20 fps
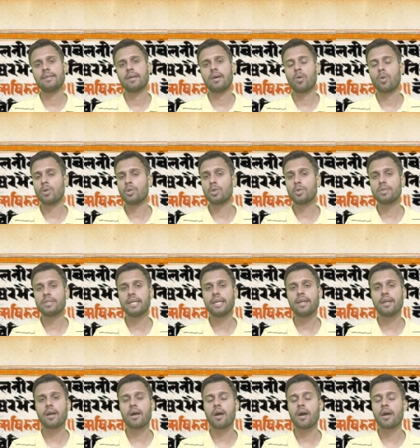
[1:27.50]
although
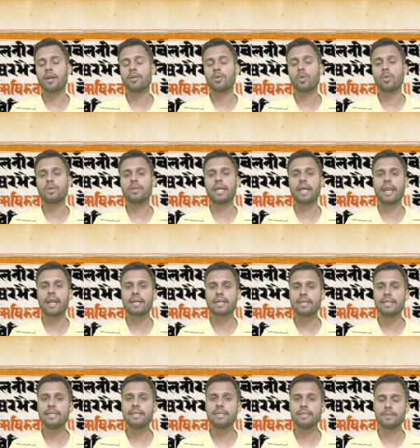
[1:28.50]
they are not
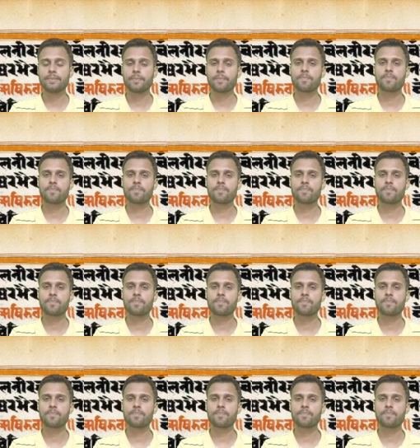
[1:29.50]
directly